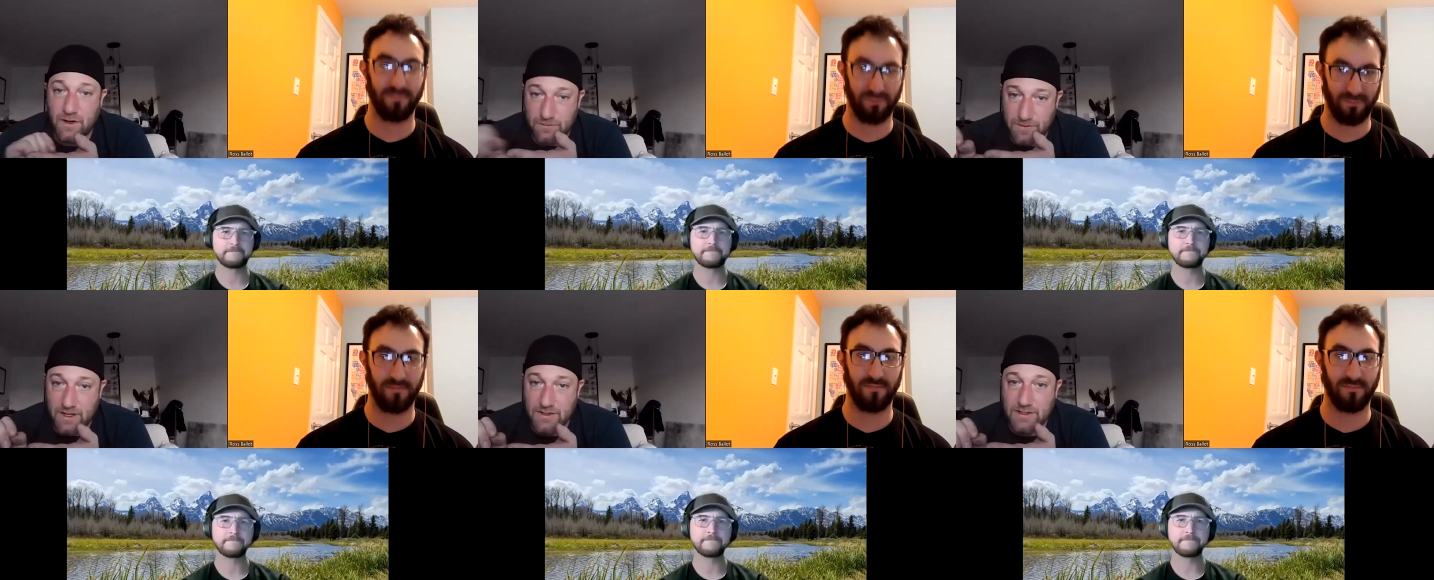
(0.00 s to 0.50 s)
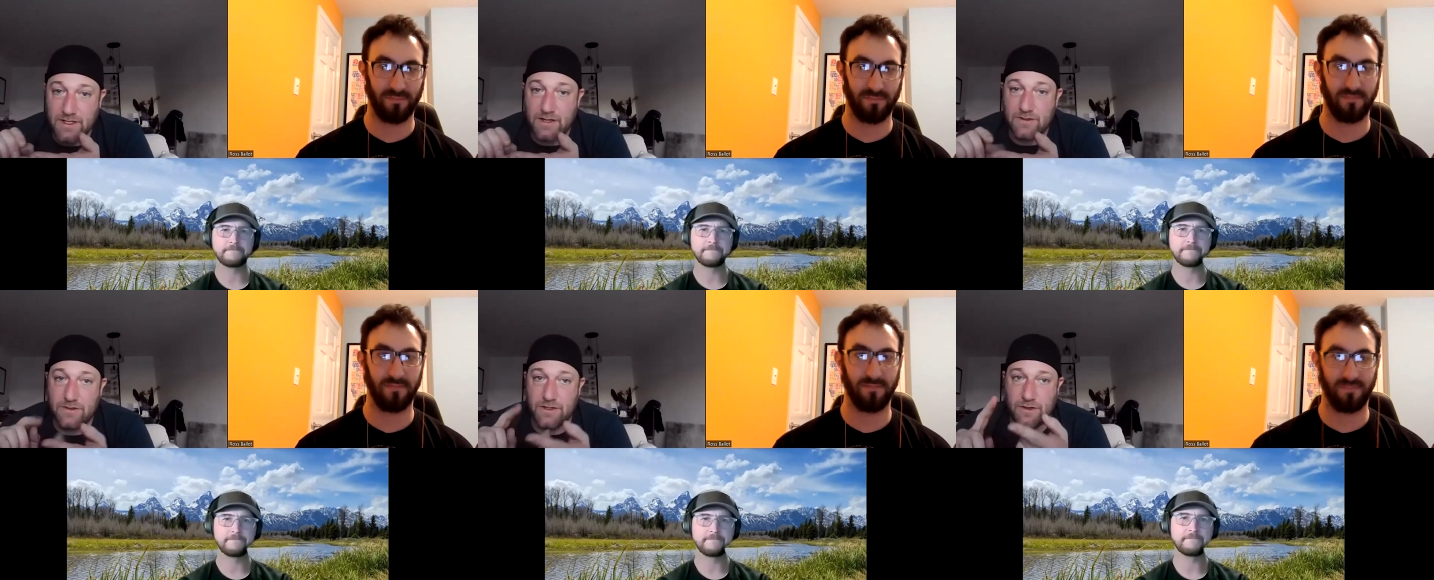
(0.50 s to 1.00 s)
Speaker 1: verifies
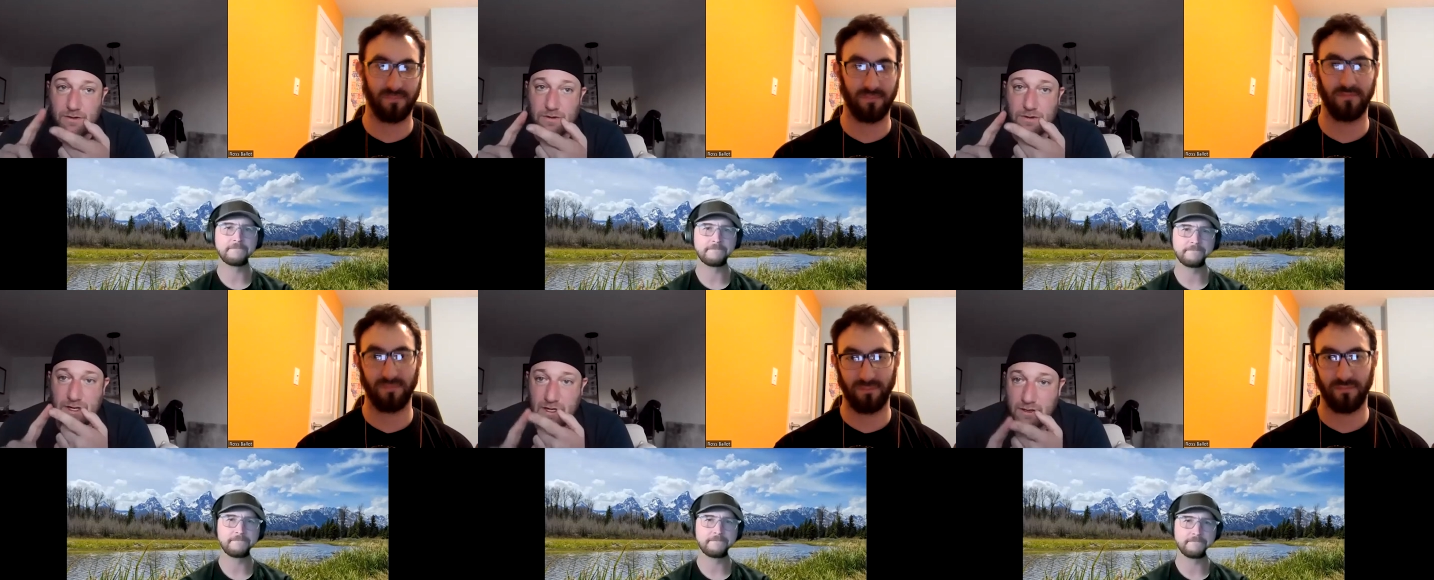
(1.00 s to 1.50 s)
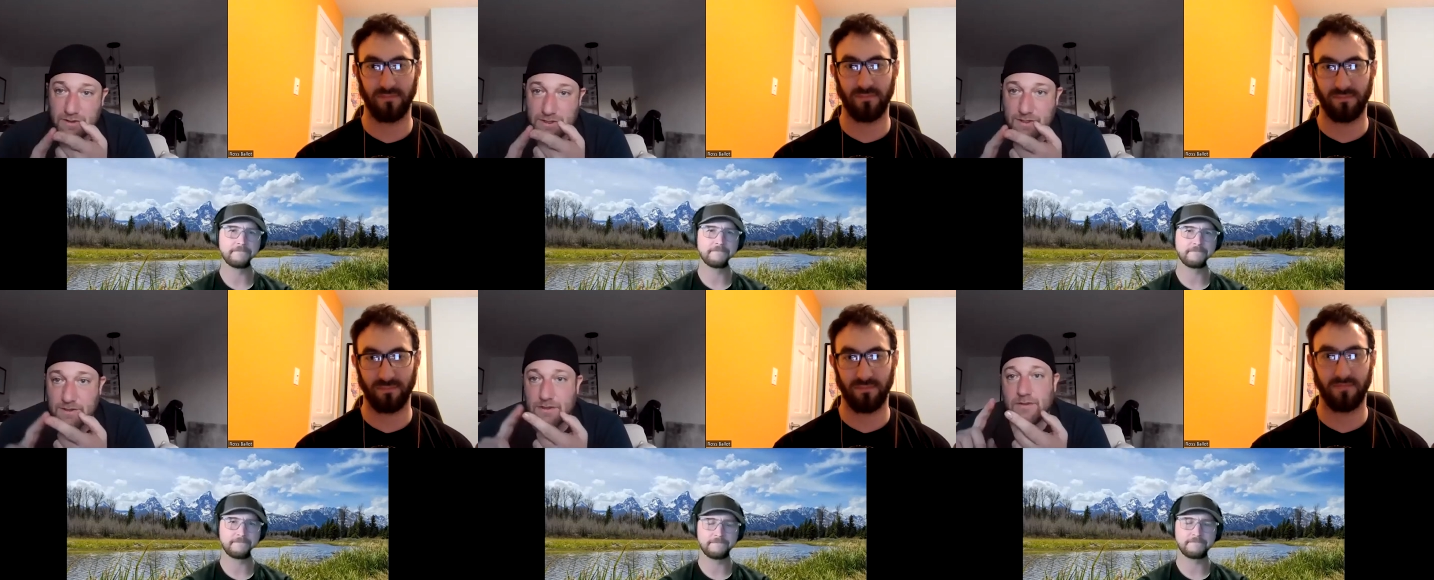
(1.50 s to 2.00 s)
that your gear
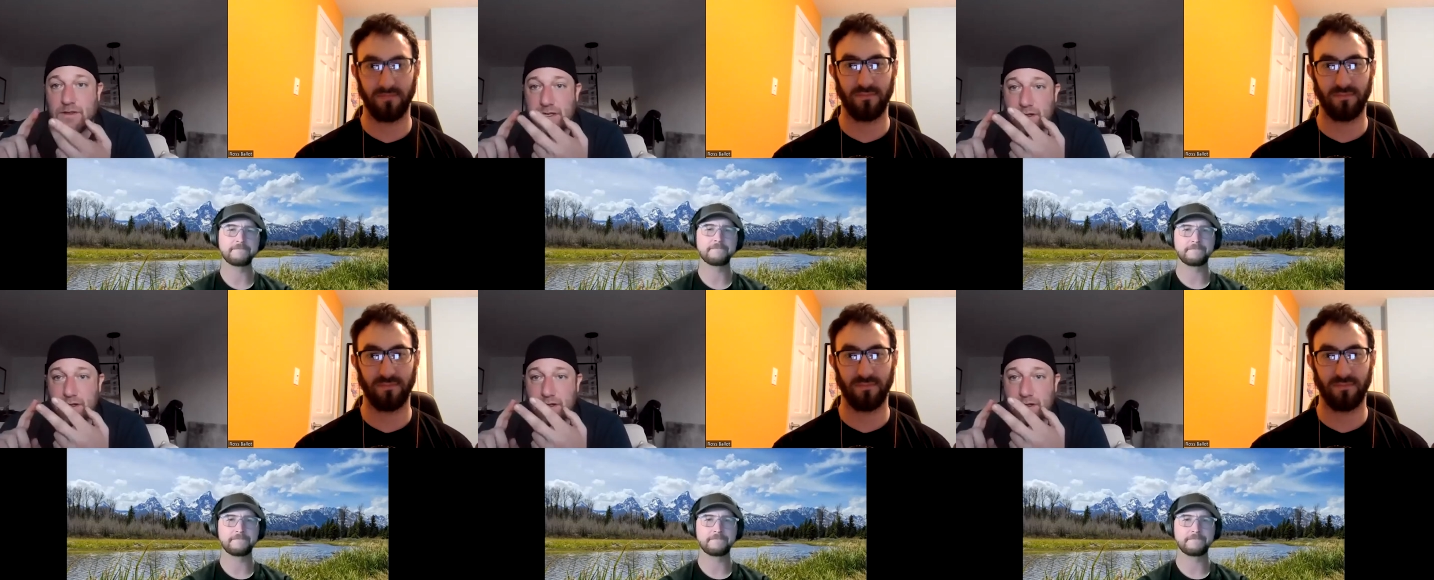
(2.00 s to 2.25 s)
is good,